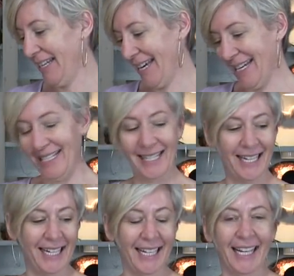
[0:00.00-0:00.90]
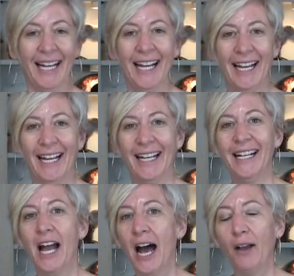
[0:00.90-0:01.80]
Yes. Turkey.
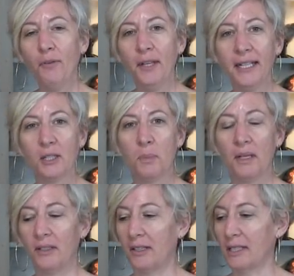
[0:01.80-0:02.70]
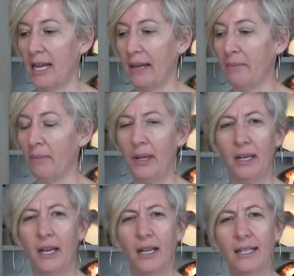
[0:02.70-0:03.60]
I feel like it's been a long time,
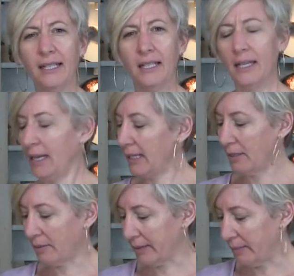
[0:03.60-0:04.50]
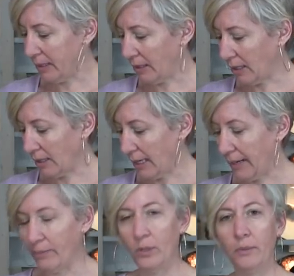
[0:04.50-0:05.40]
but I guess it hasn't really been a long
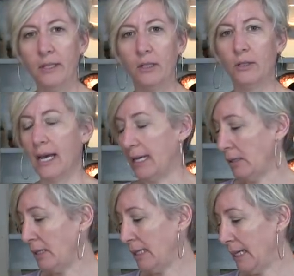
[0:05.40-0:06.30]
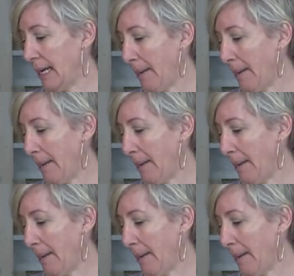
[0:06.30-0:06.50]
time. What did we do last?